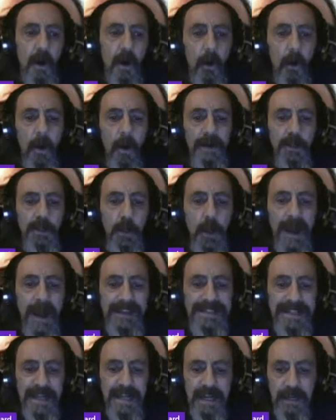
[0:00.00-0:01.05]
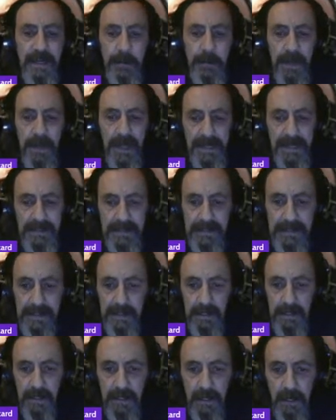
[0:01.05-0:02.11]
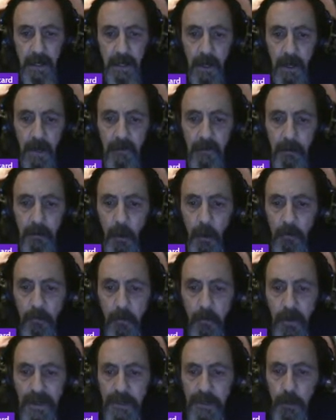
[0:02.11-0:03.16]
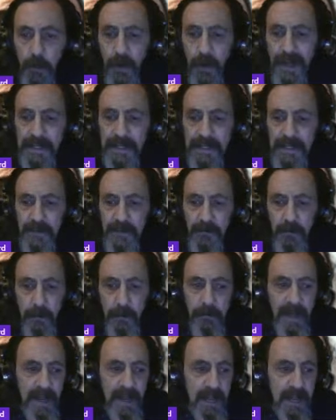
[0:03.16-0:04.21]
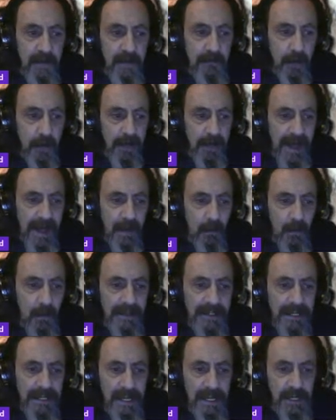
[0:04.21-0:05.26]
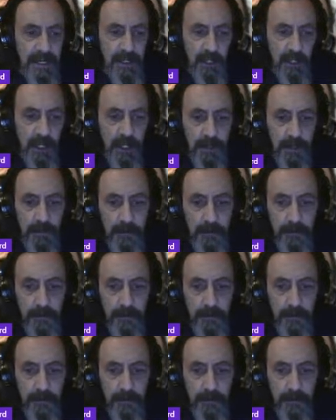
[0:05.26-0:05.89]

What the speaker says: one's resting place. From Old French residence, from medieval Latin residentia,